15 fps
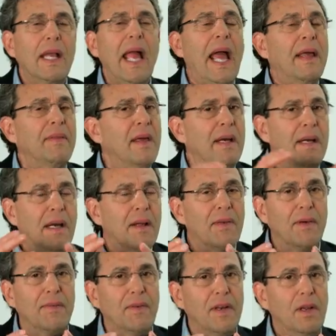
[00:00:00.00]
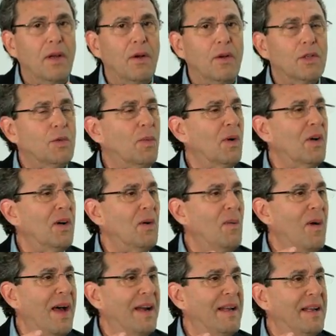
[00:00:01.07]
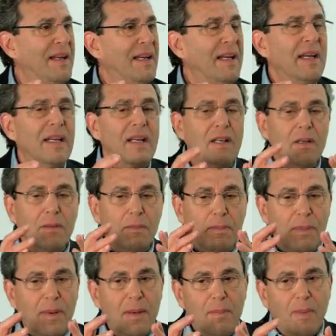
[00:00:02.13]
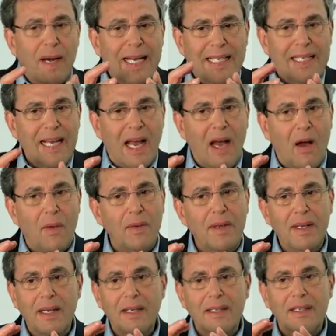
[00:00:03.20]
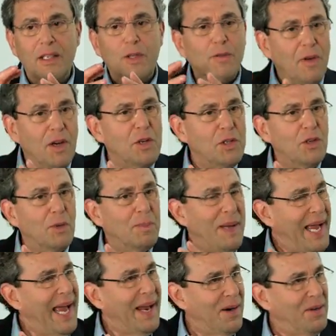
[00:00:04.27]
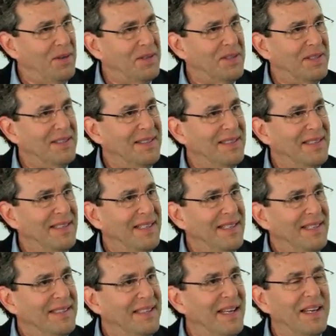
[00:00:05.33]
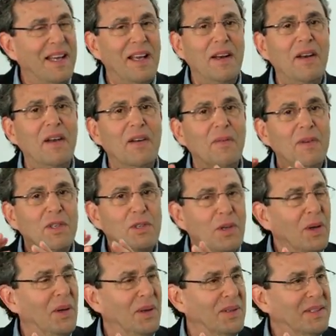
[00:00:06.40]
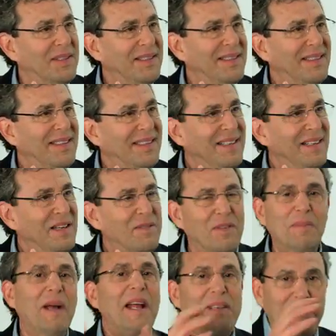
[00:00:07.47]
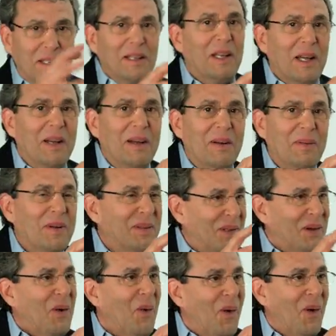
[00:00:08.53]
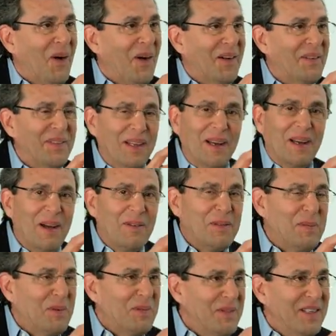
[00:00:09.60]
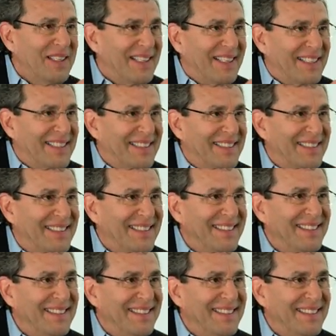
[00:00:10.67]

And then in other videos, we're going to want to break down the dysfunctional patterns that can result from not dealing with the core of the uncomfortable feelings,